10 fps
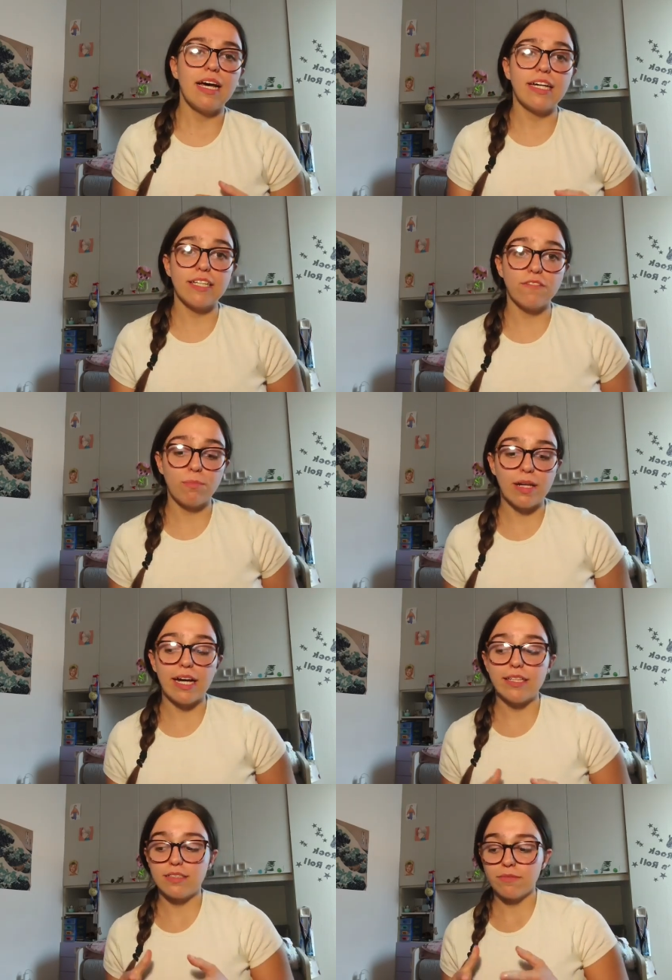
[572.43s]
I have
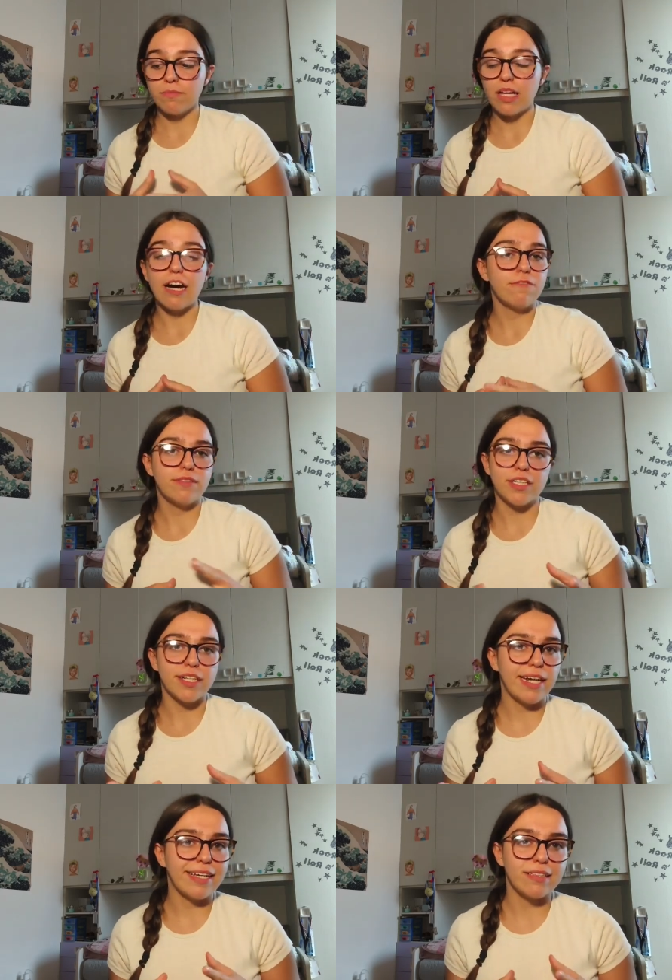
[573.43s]
applied
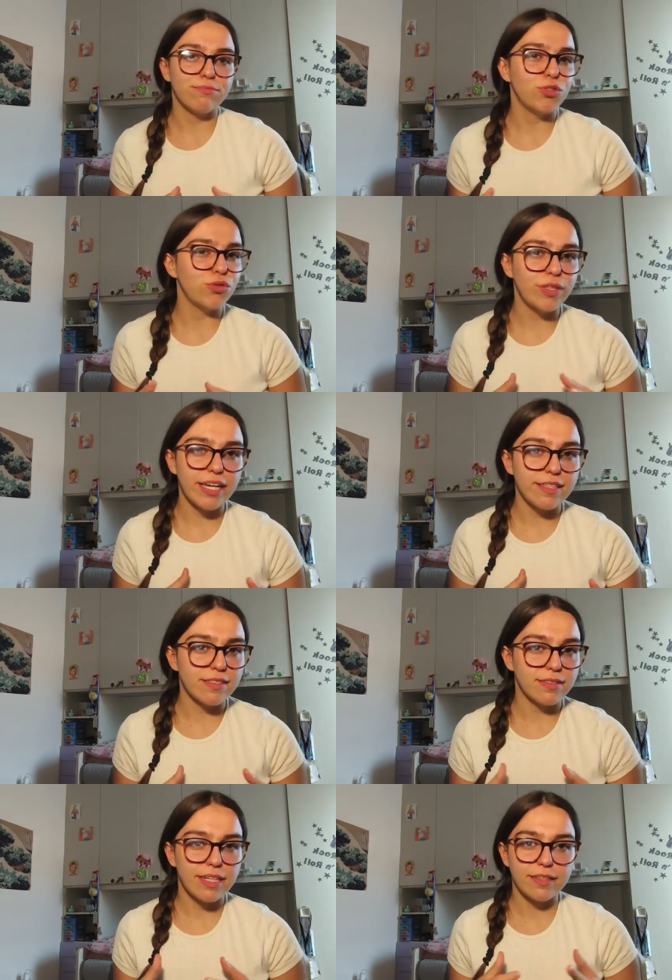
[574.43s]
after like 2
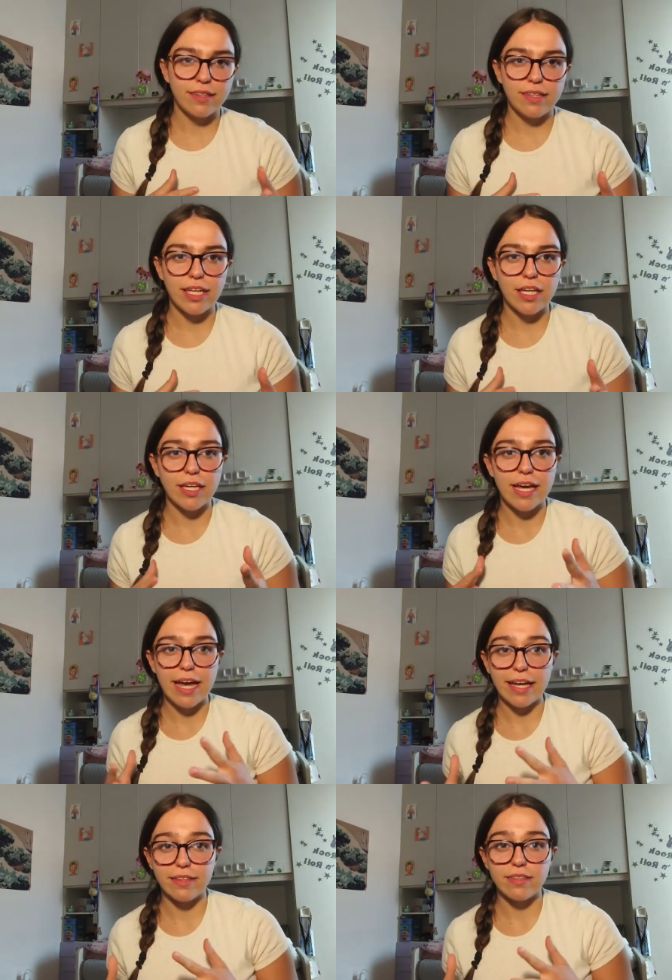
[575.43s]
days that they
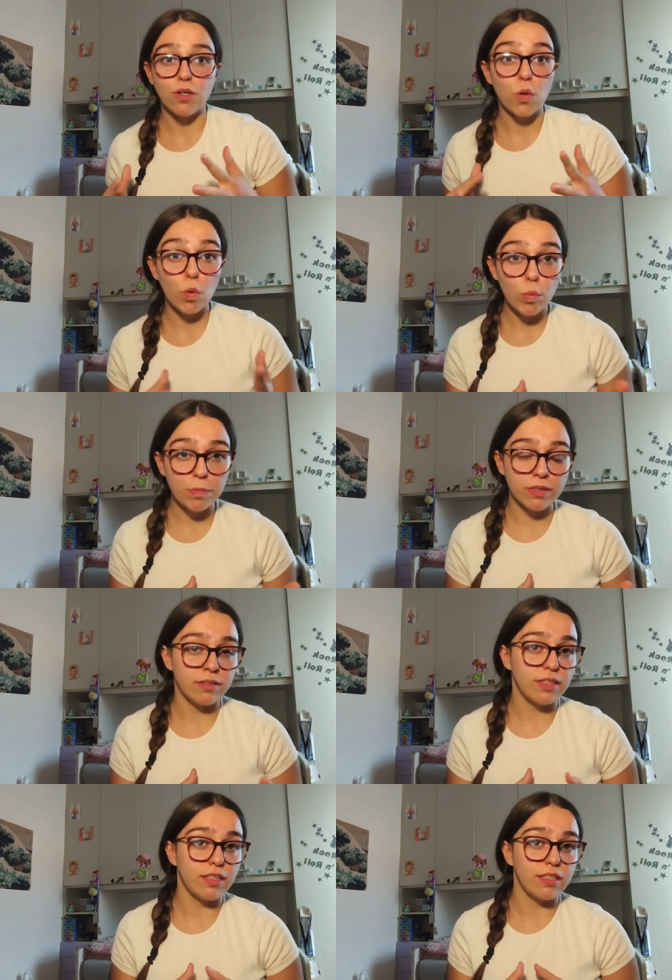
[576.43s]
had
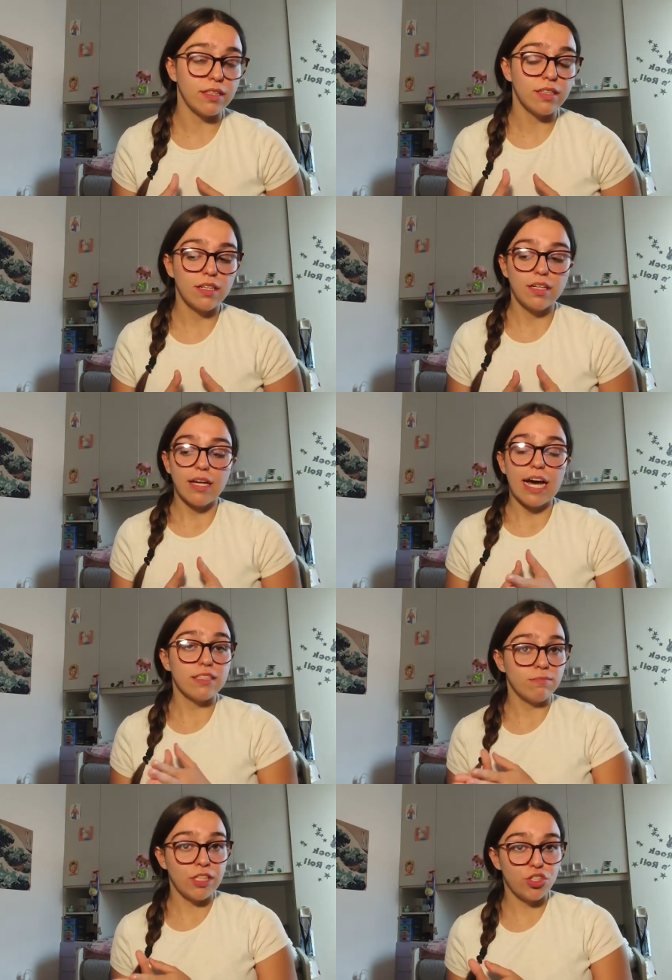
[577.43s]
opened the
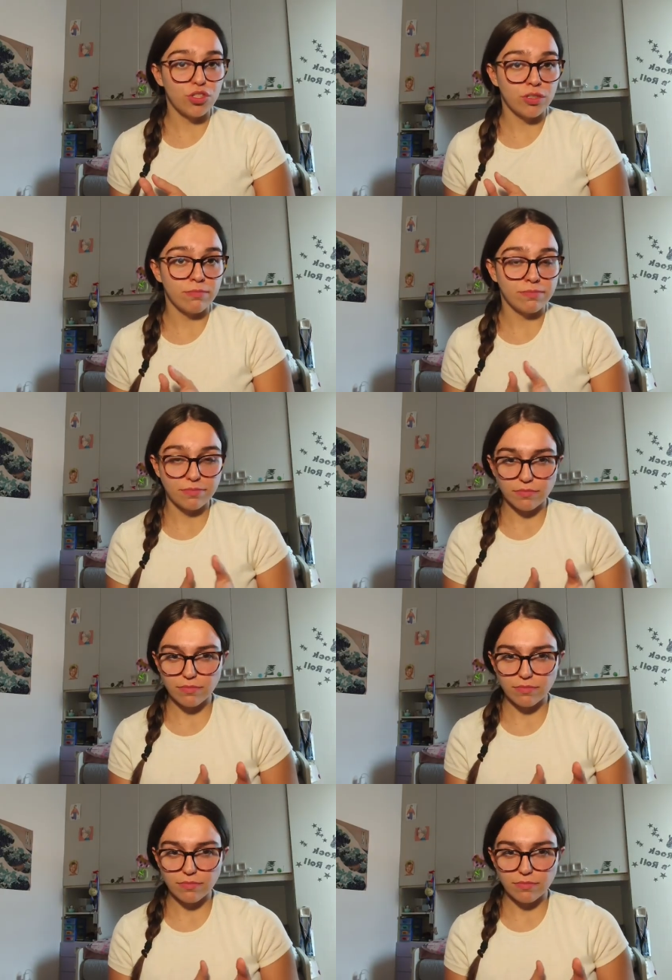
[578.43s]
admission